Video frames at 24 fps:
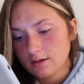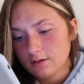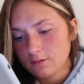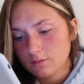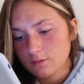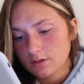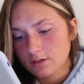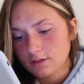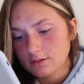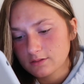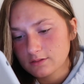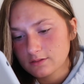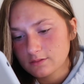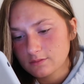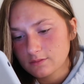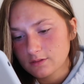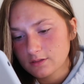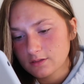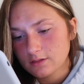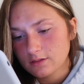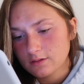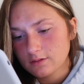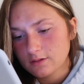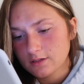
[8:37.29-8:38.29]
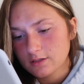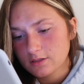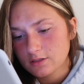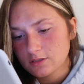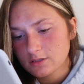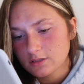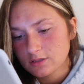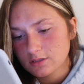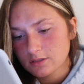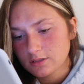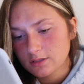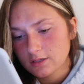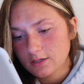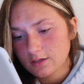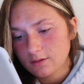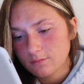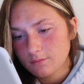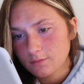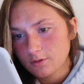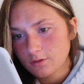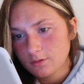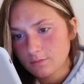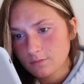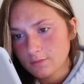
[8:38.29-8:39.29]
What else did I do, actually? I
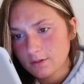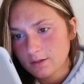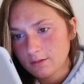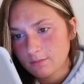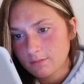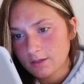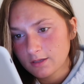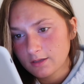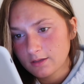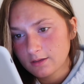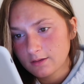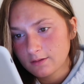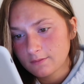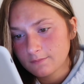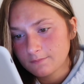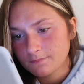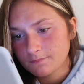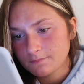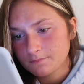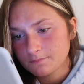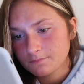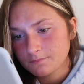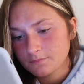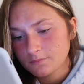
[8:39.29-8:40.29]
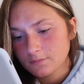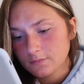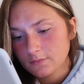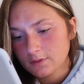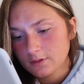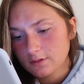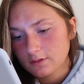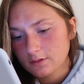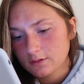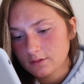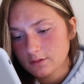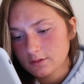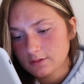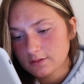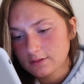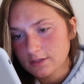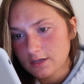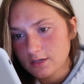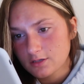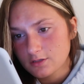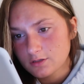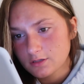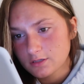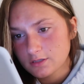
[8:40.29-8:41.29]
might maybe turn the
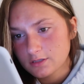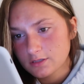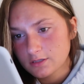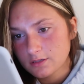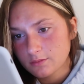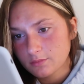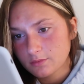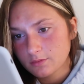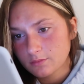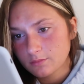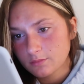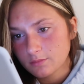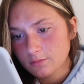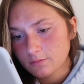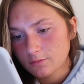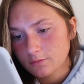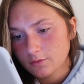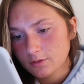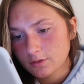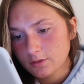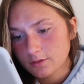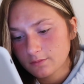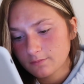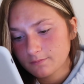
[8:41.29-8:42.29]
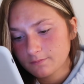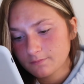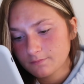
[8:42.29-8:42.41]
saturation up a little bit more.